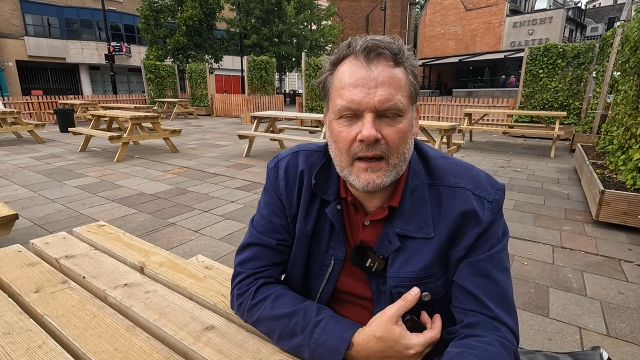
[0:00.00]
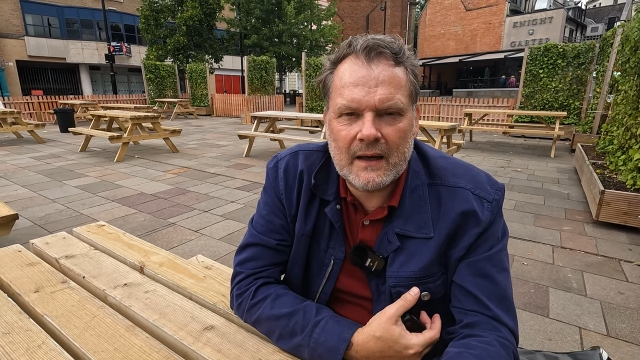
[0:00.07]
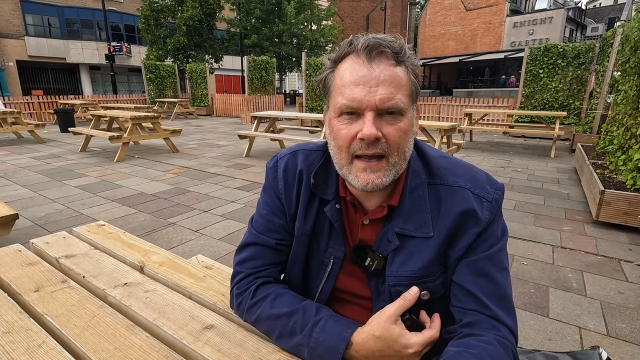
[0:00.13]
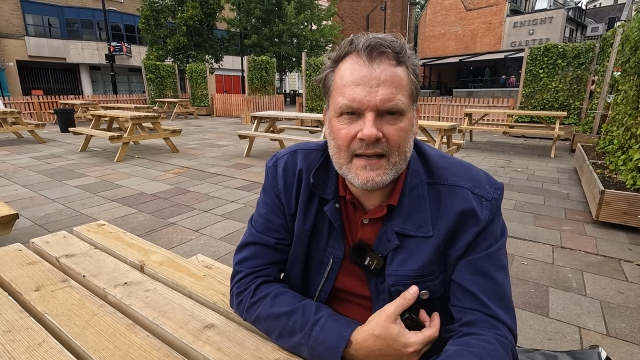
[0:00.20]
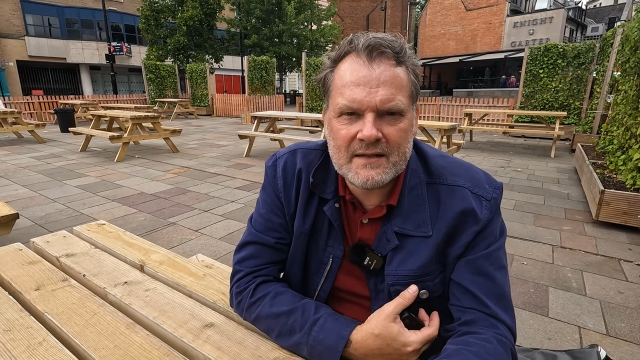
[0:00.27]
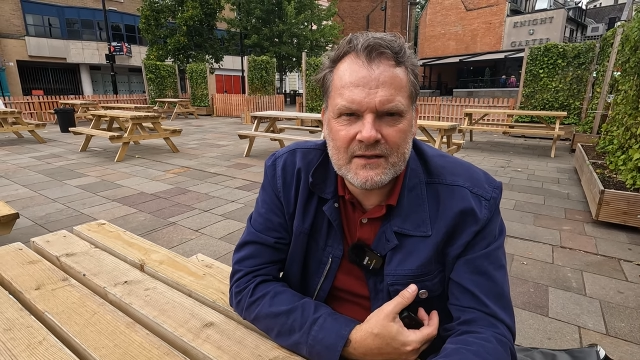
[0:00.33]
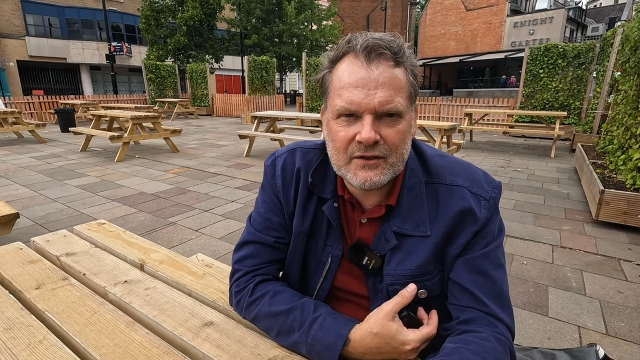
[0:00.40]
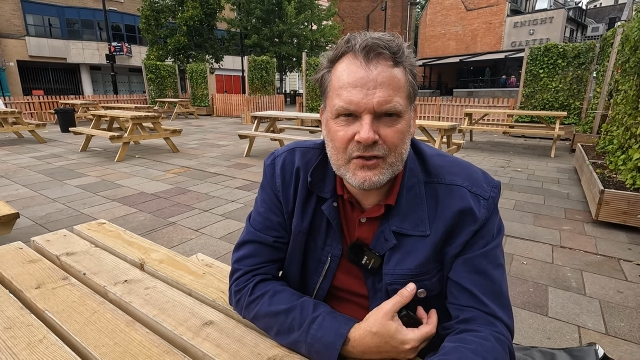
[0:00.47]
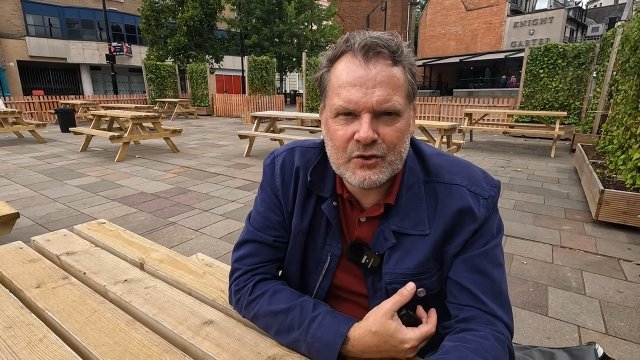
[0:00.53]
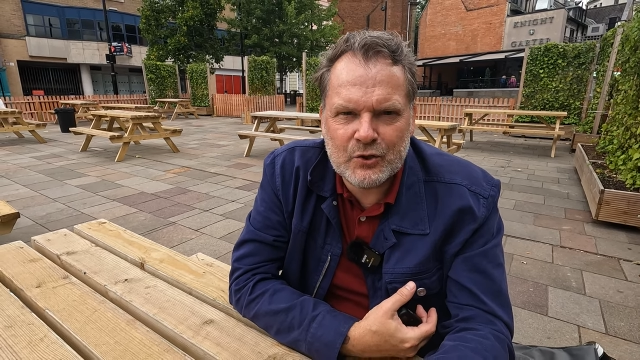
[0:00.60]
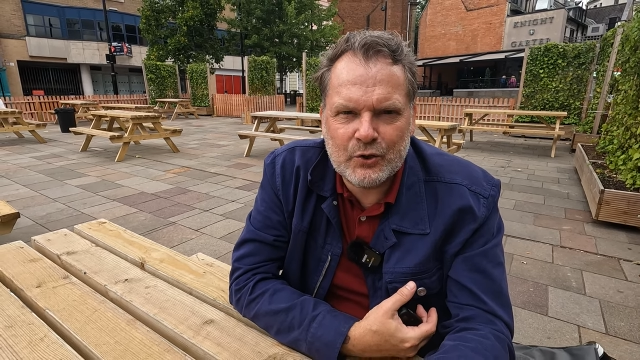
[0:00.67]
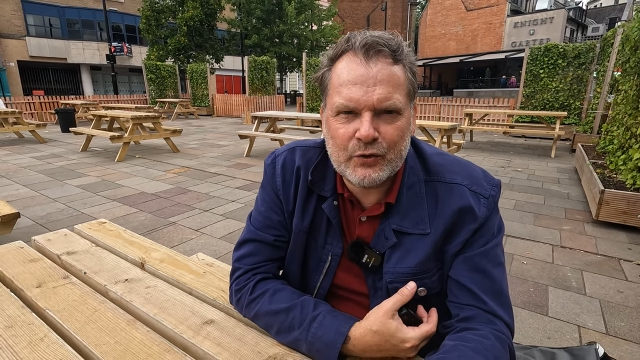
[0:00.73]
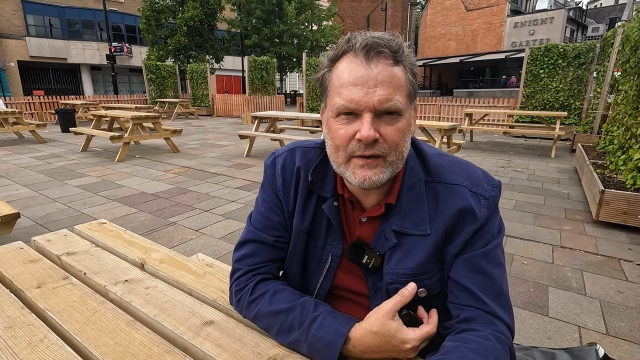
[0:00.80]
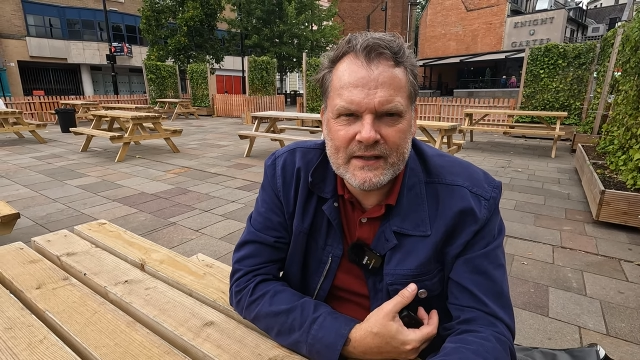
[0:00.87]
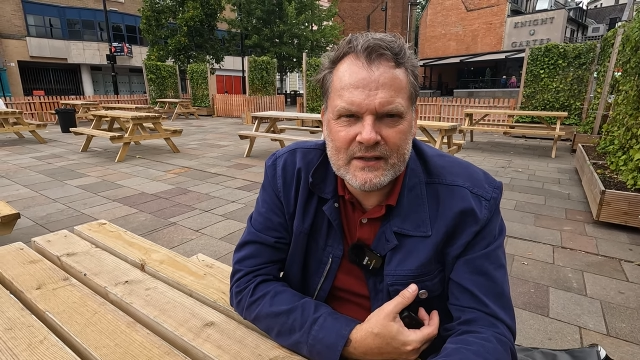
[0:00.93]

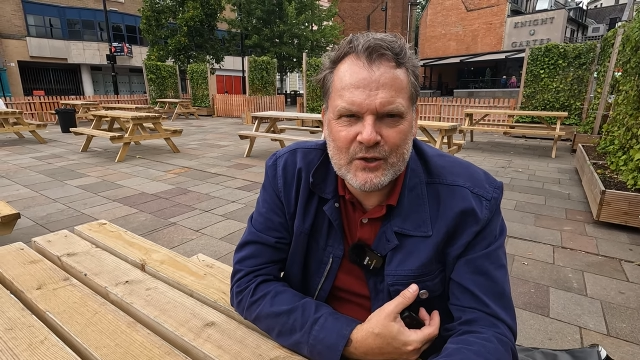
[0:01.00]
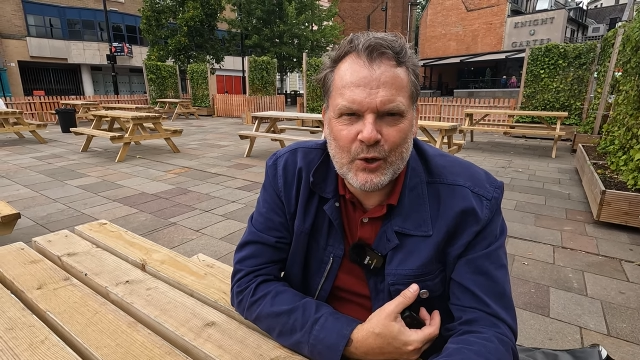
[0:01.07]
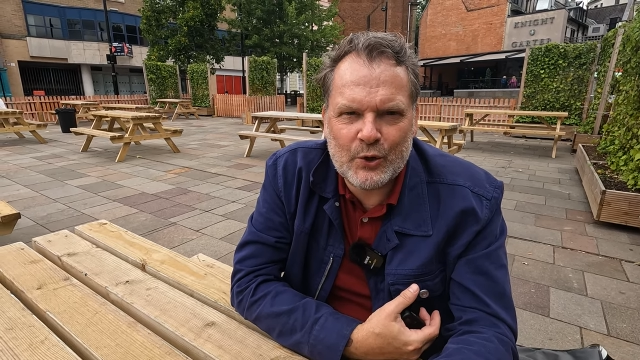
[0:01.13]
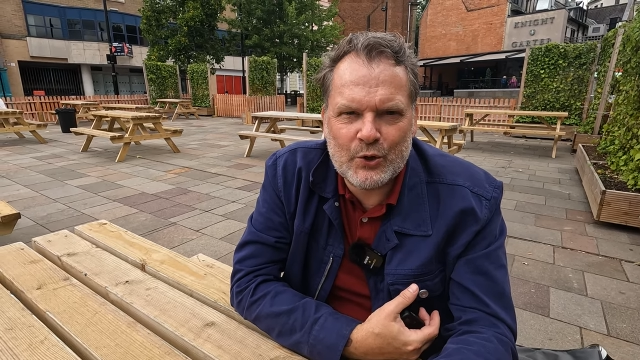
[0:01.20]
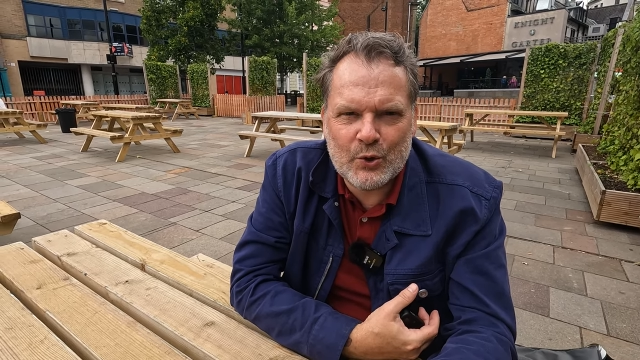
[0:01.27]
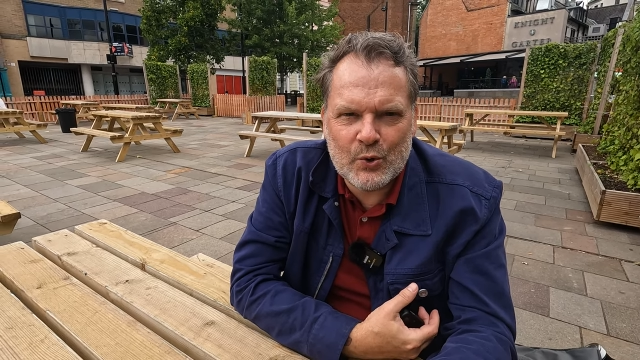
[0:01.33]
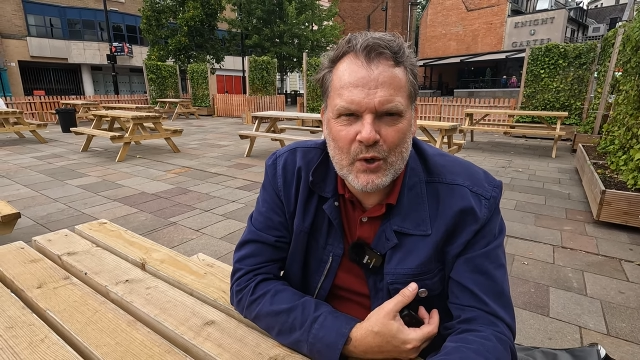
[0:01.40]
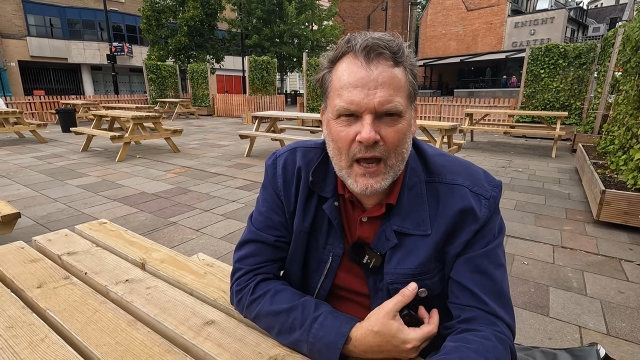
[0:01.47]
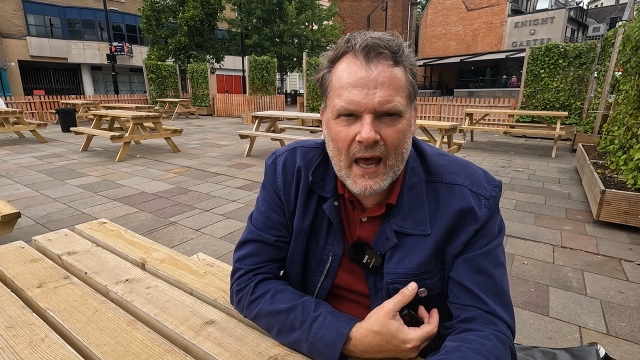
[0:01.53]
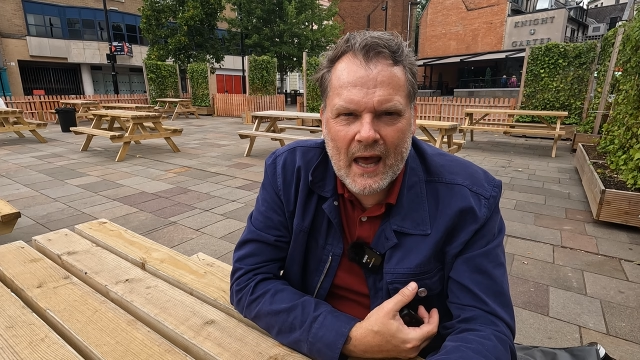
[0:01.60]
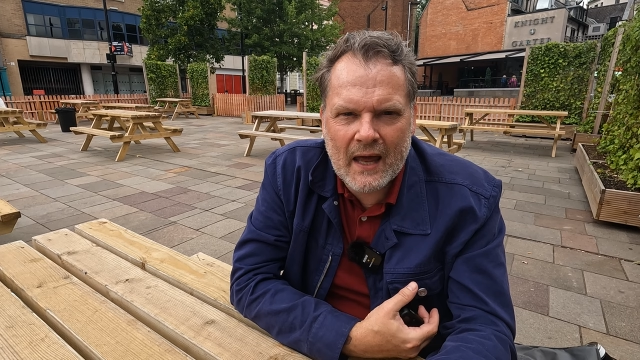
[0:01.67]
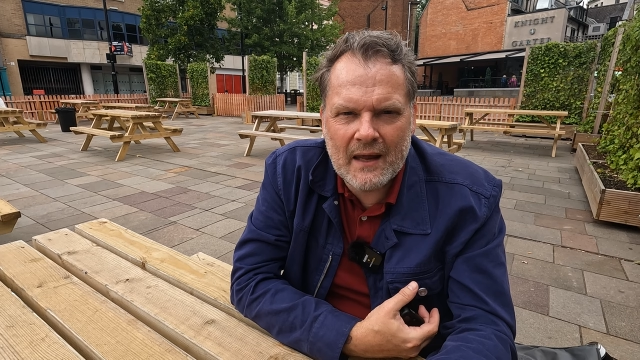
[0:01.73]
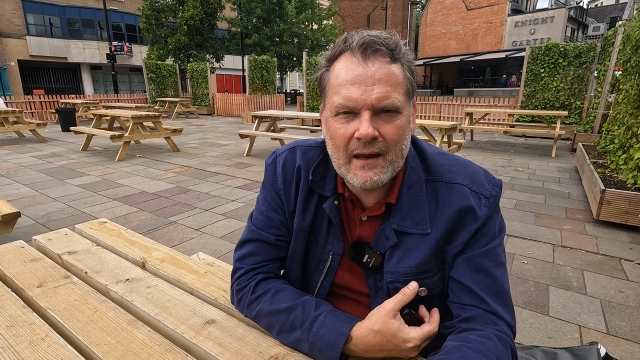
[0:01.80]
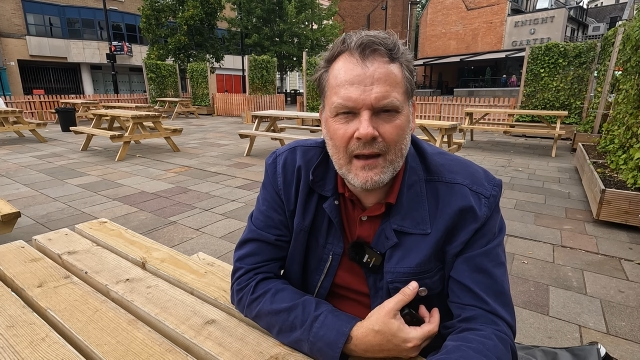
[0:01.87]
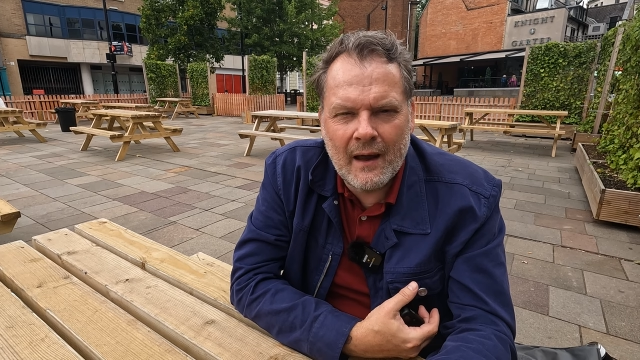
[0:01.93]

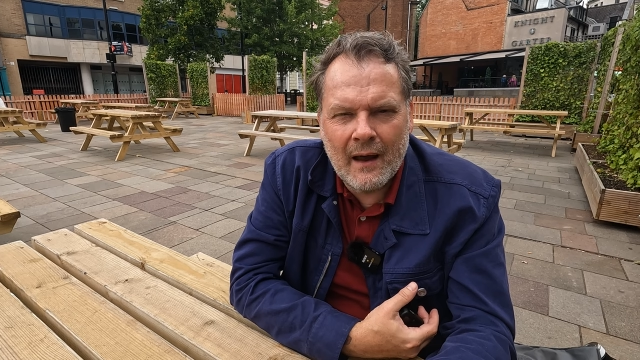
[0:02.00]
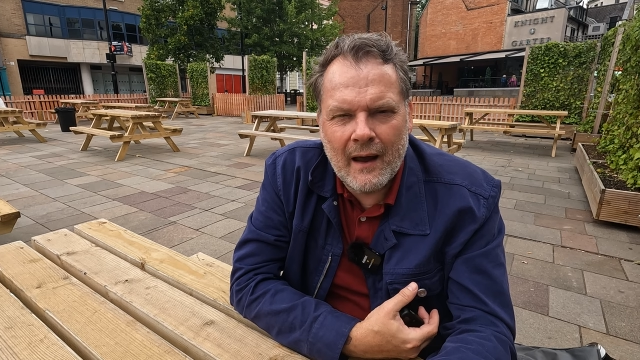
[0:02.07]
leicesterstories.uk